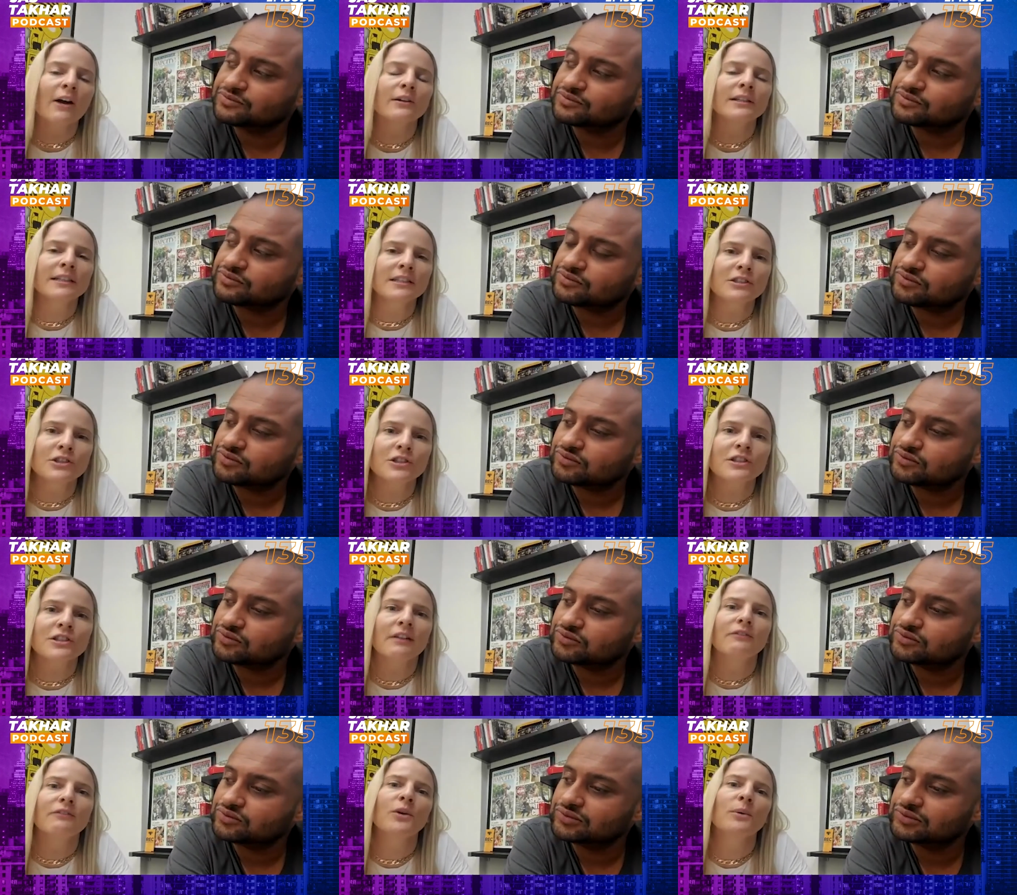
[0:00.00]
Speaker 1: listeners
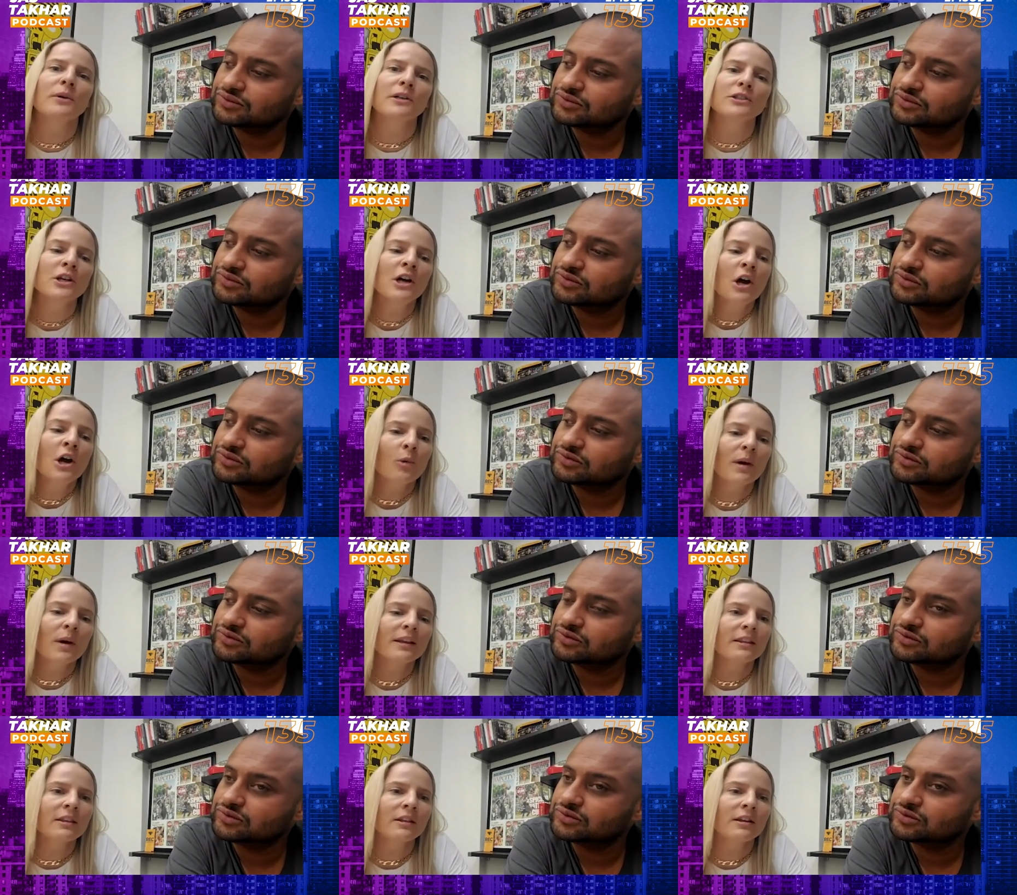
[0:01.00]
and viewers
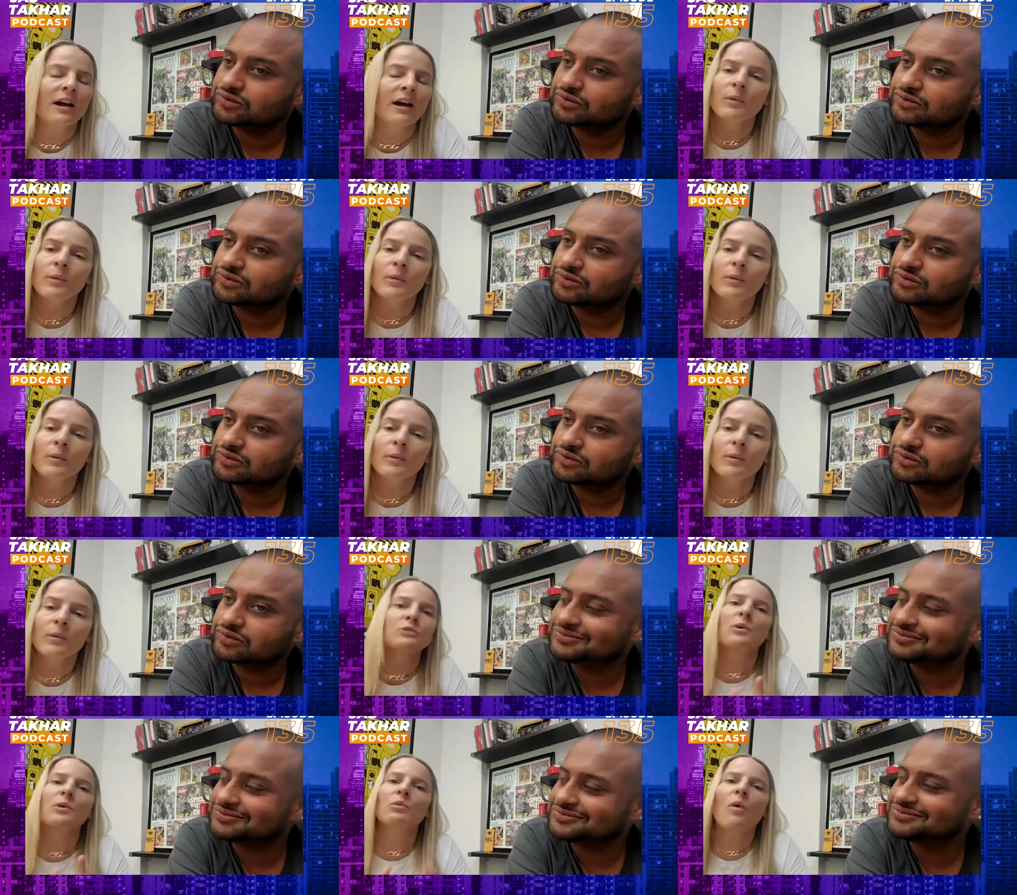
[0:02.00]
with, uh, we always do
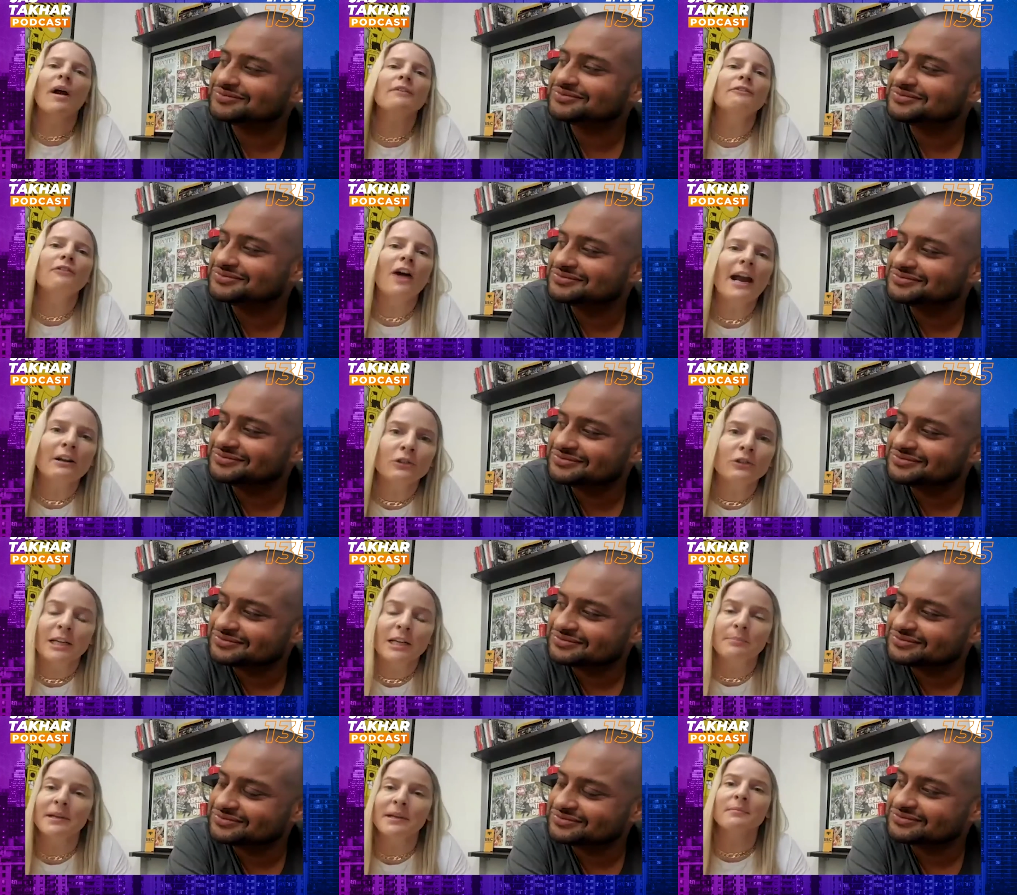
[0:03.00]
this, one final
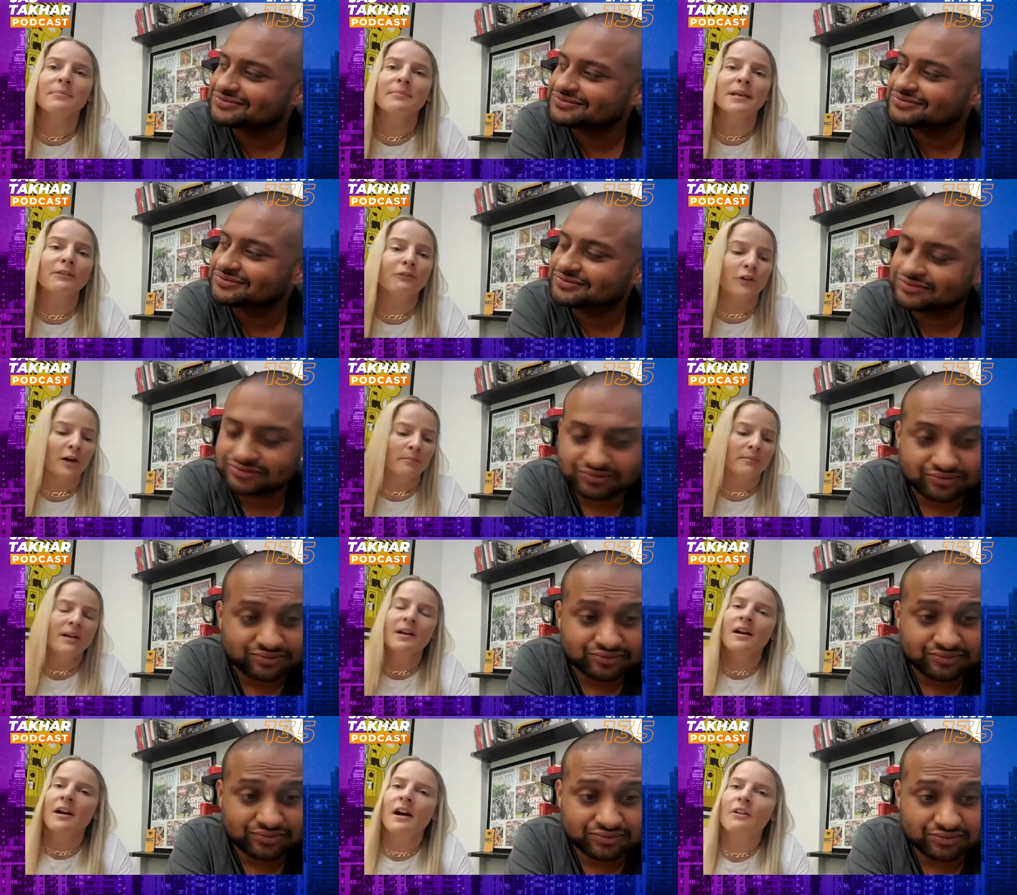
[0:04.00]
tip. It can be from
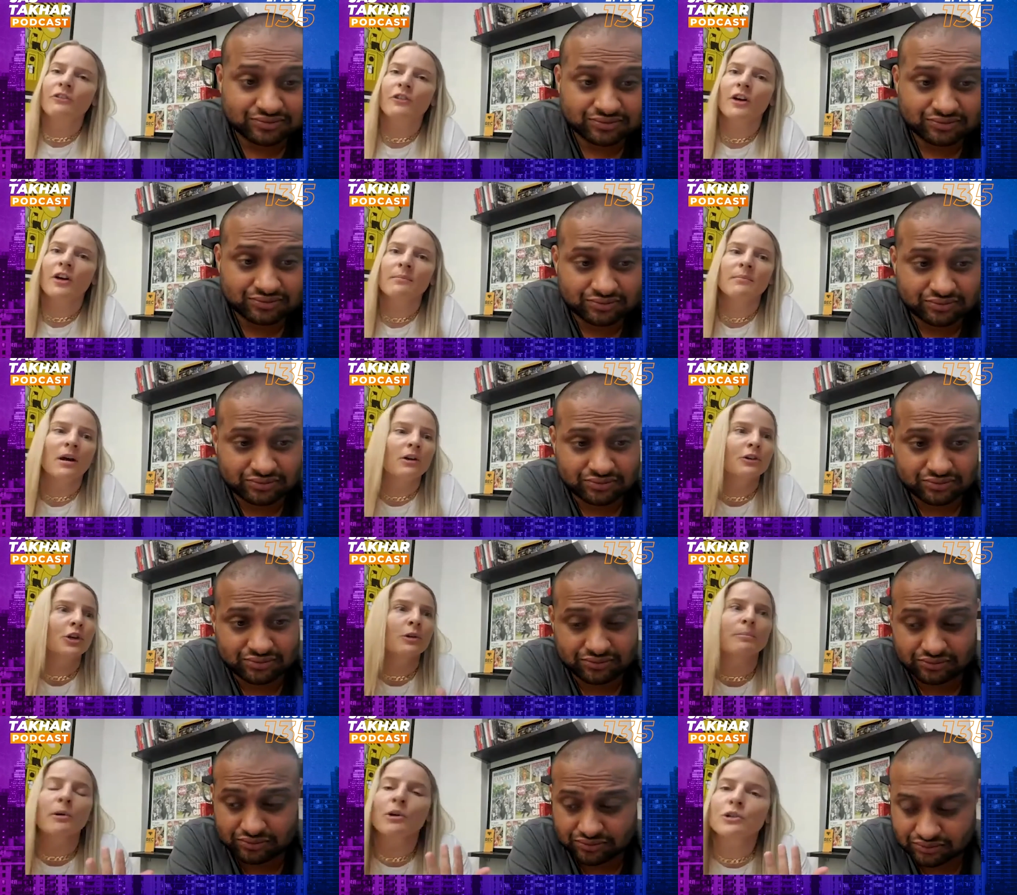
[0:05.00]
from
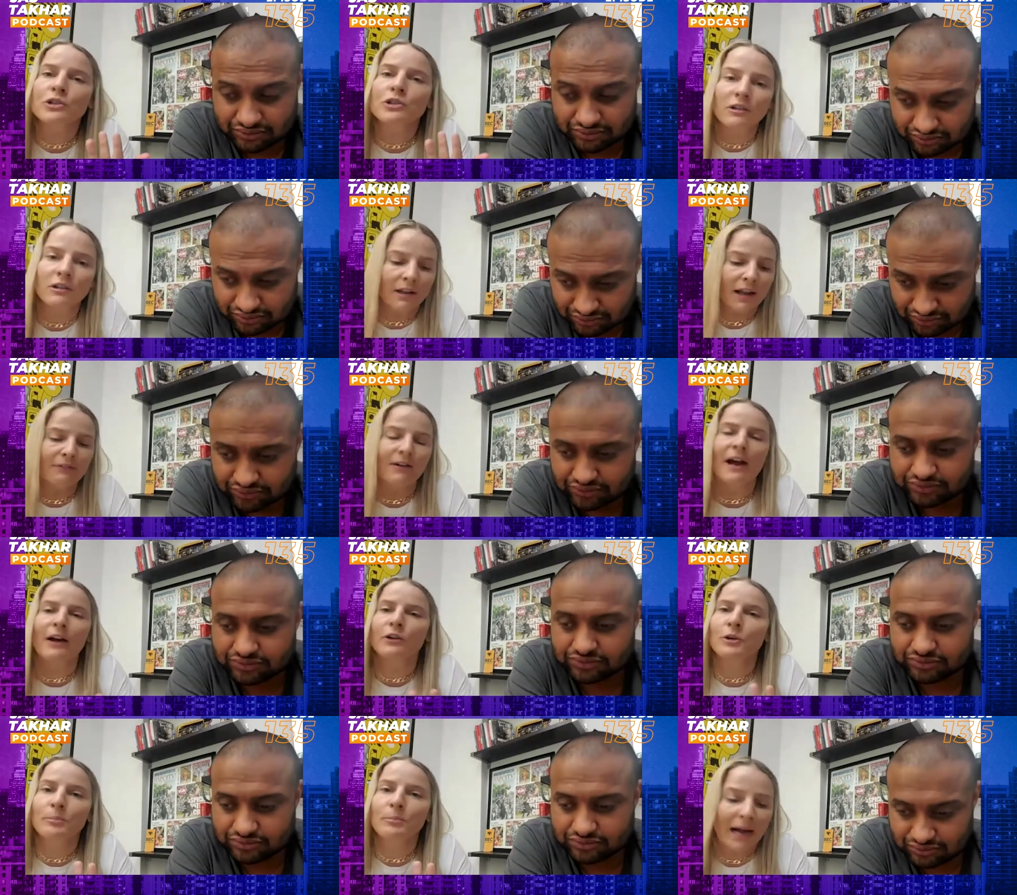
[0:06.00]
your personal life,
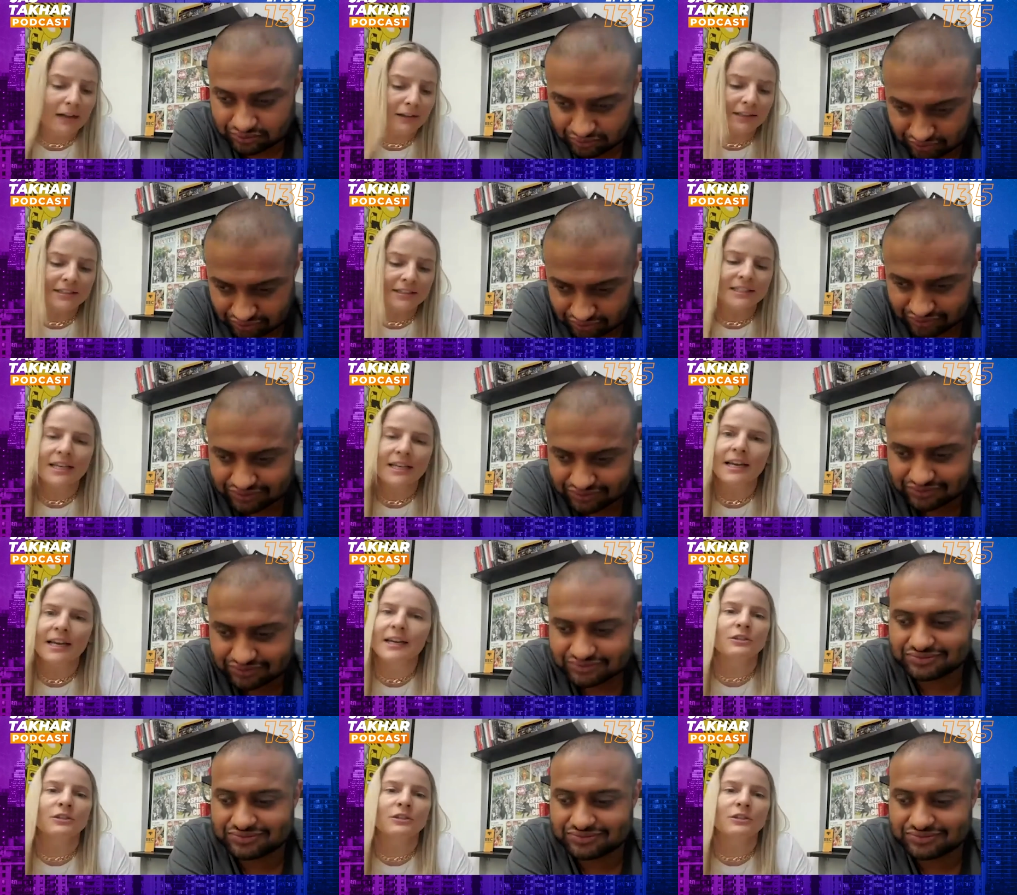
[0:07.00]
how you balance
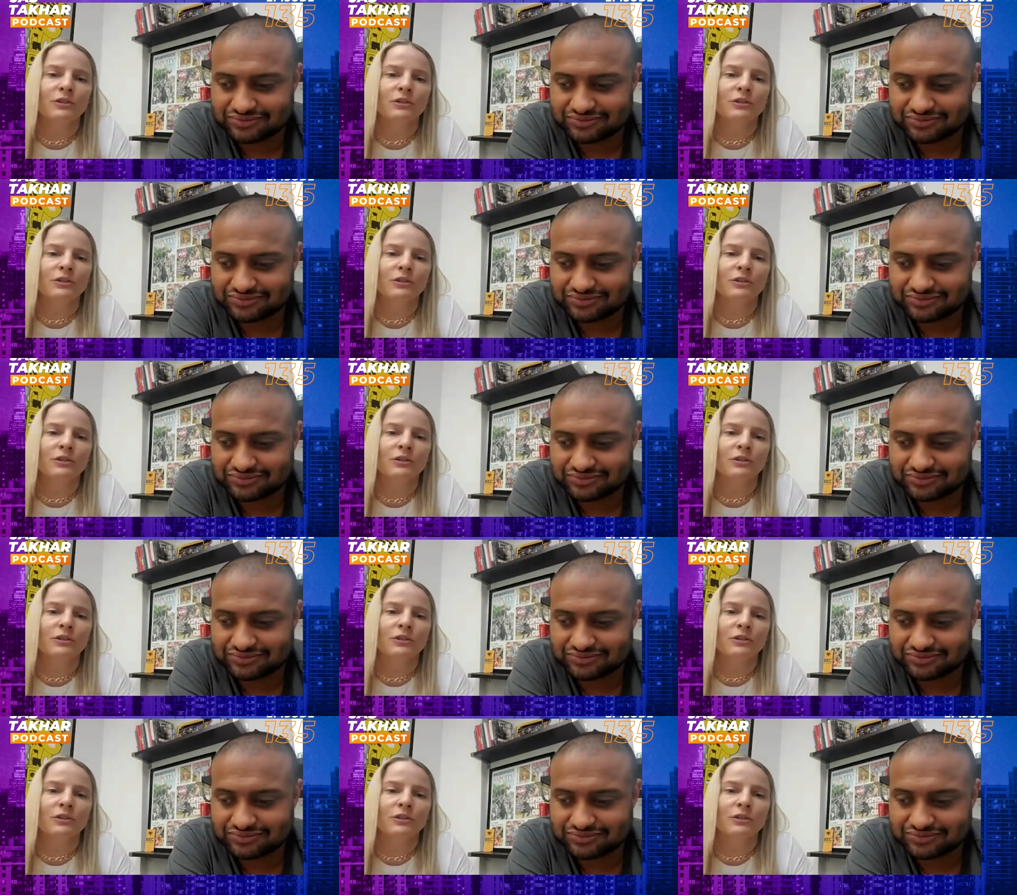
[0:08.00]
things,